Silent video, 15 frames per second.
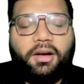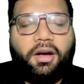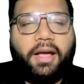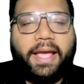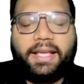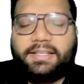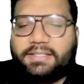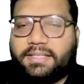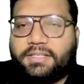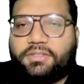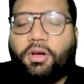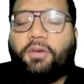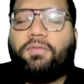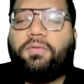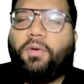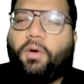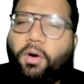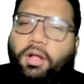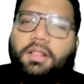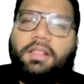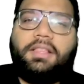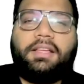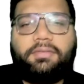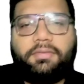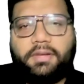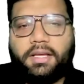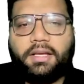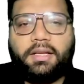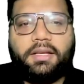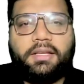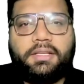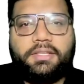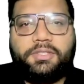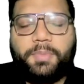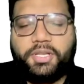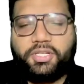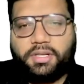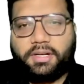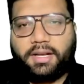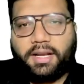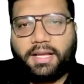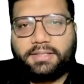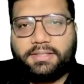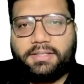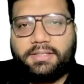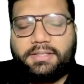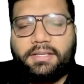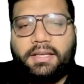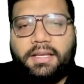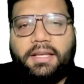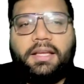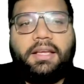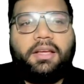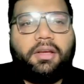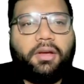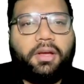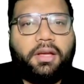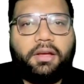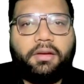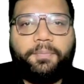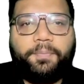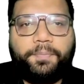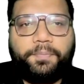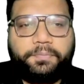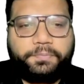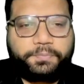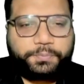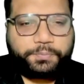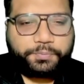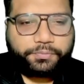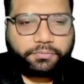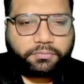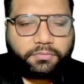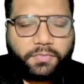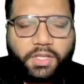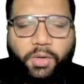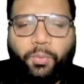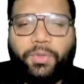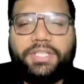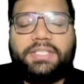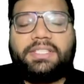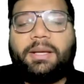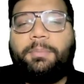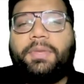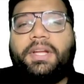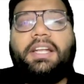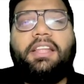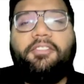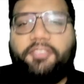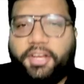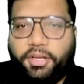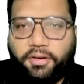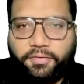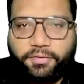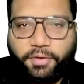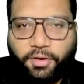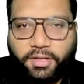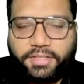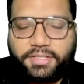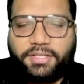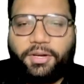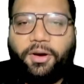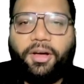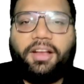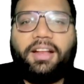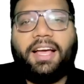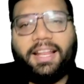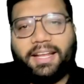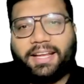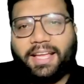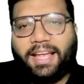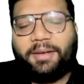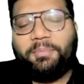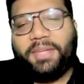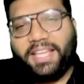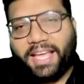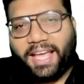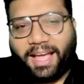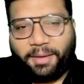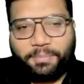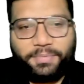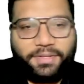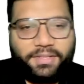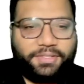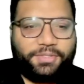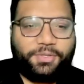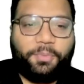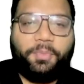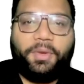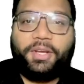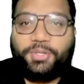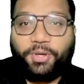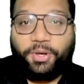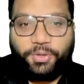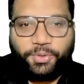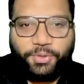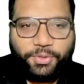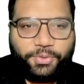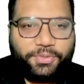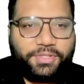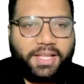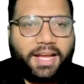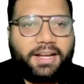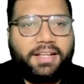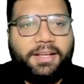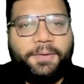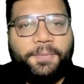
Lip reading: access of all the special classes, uh, which is completely free of cost on Unacademy app. So make sure you use that.